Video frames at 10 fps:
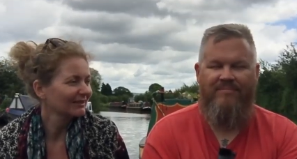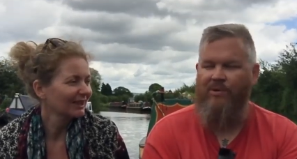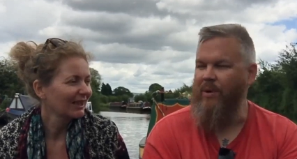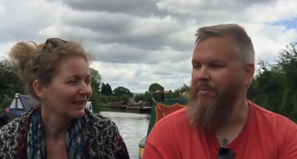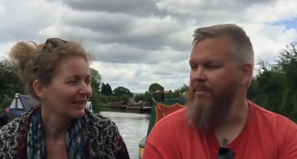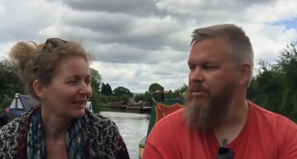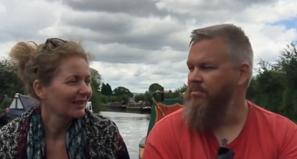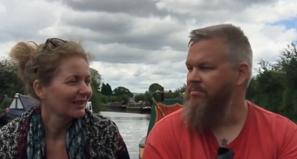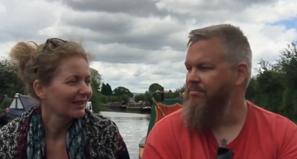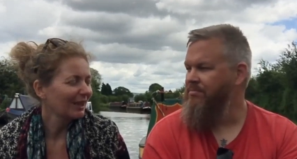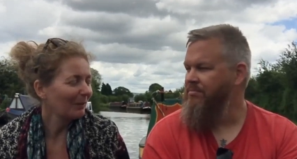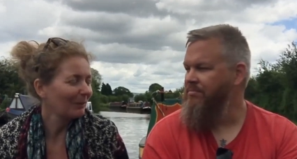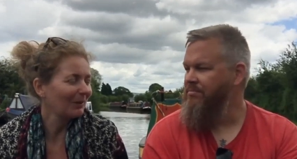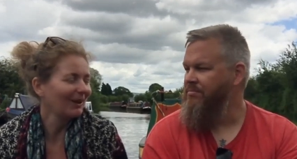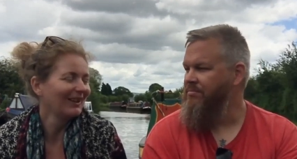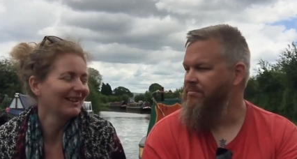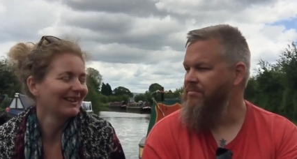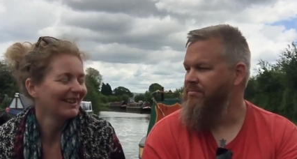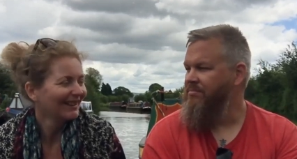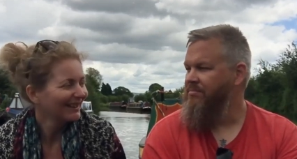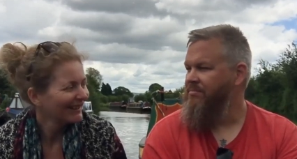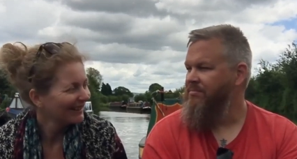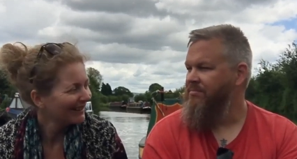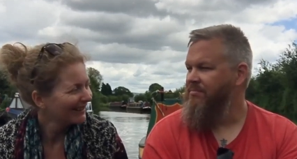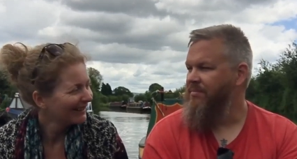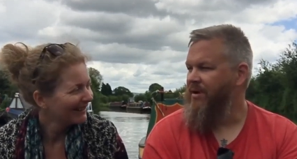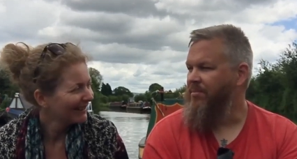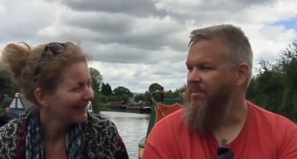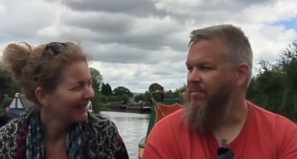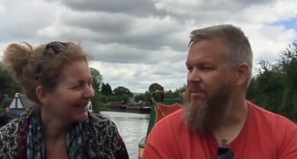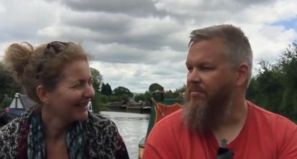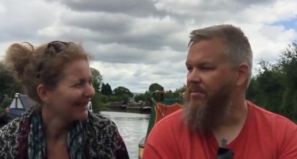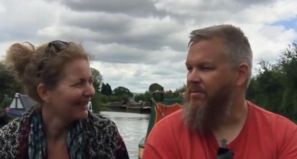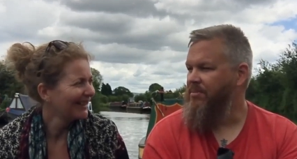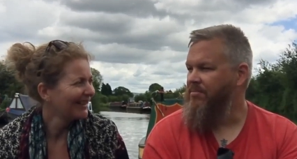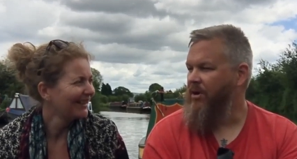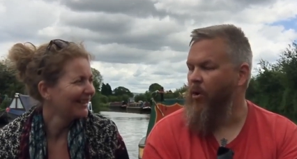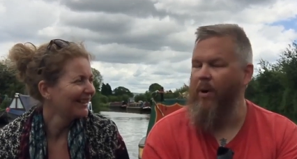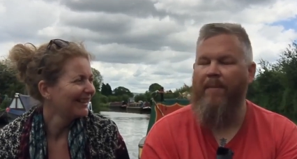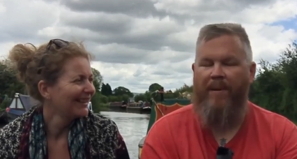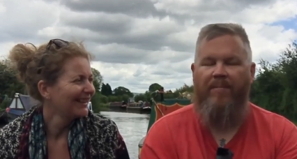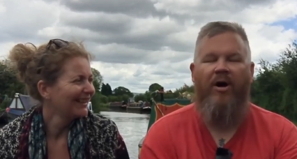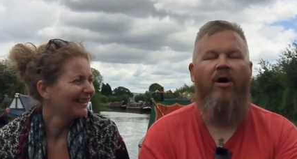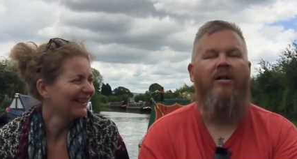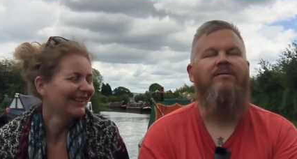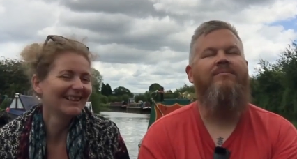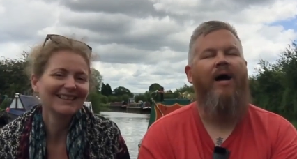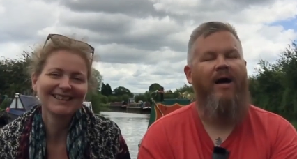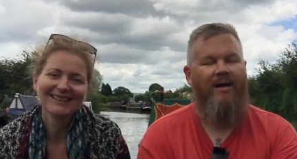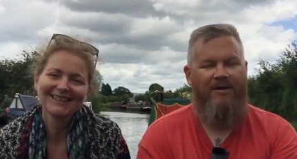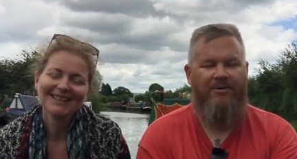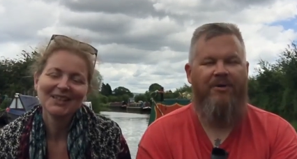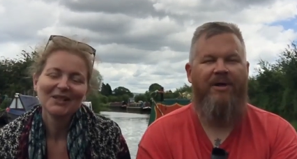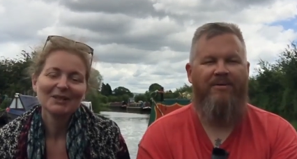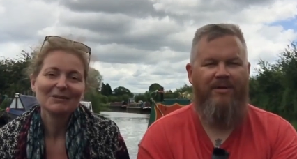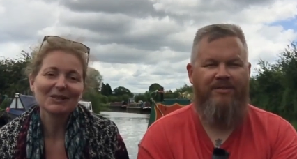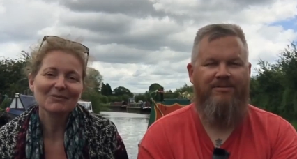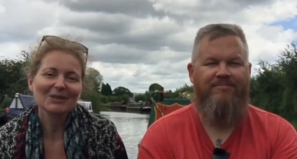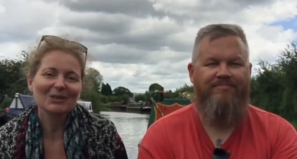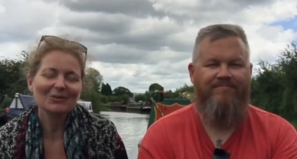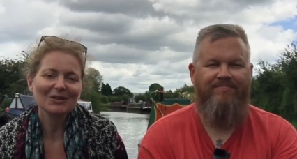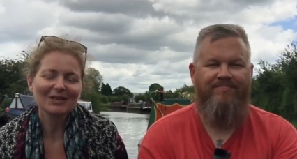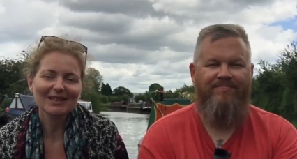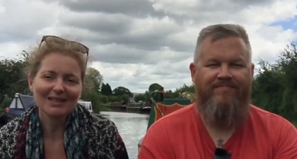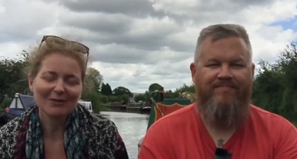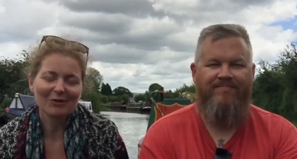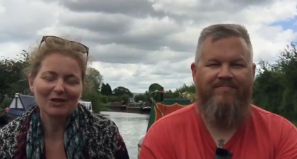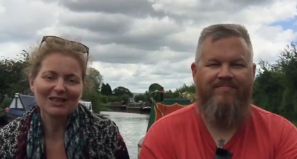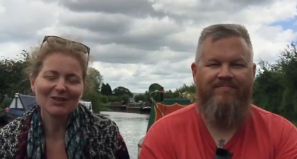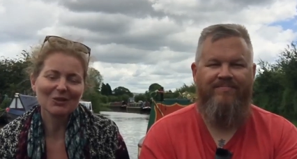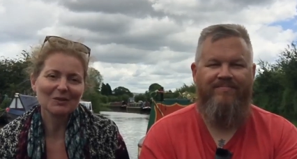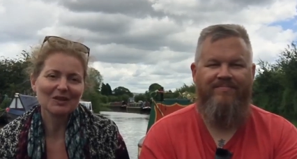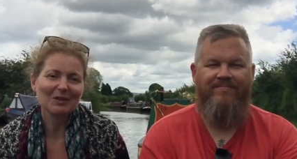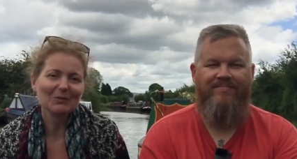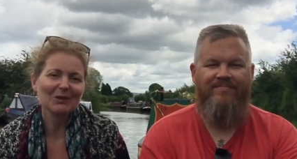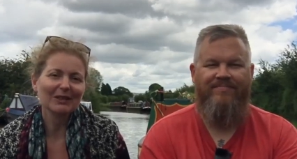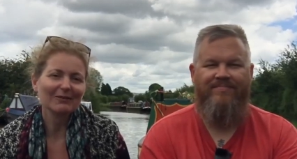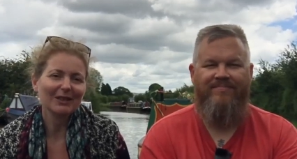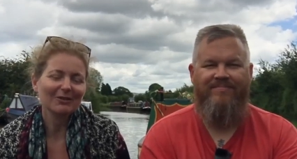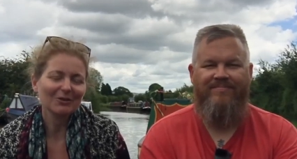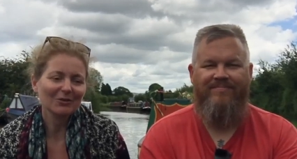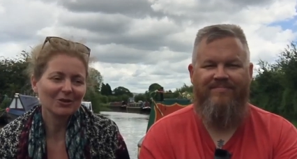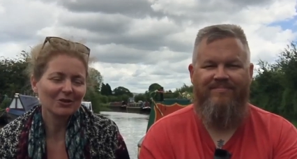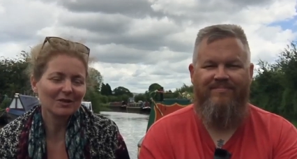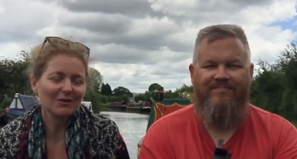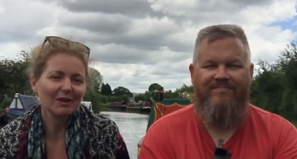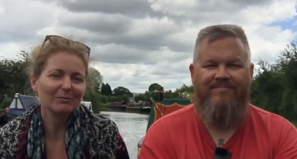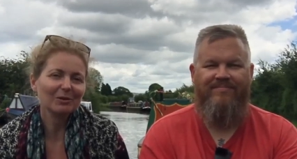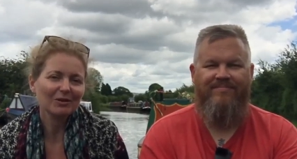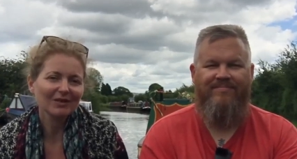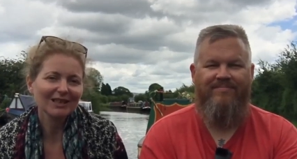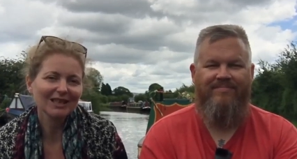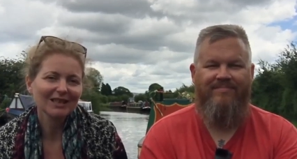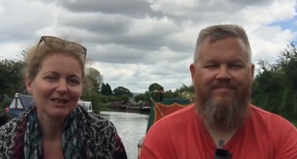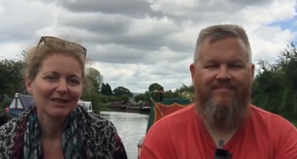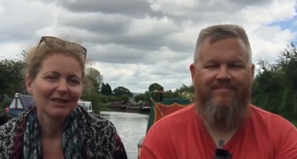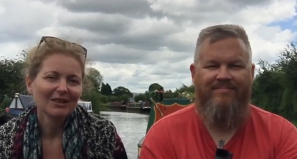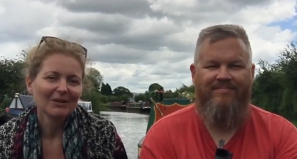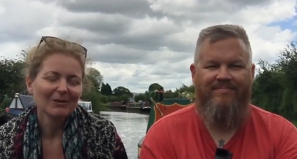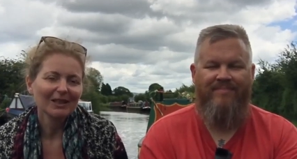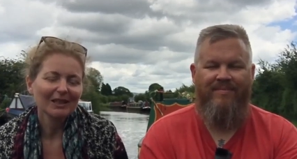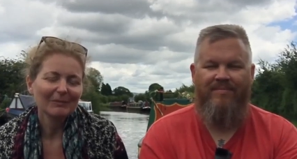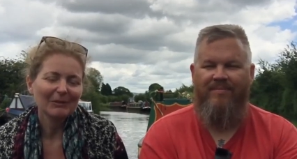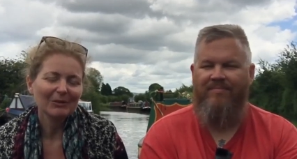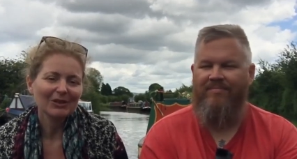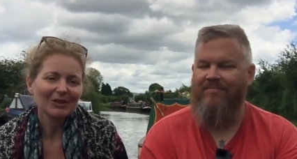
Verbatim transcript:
Speaker 1: They're uppable? Uppable. Uppable. Oh, up a ball. Ah, okay.
Speaker 2: Because we told you the thrilling story this morning of how George lost 5 balls. Well, in one of the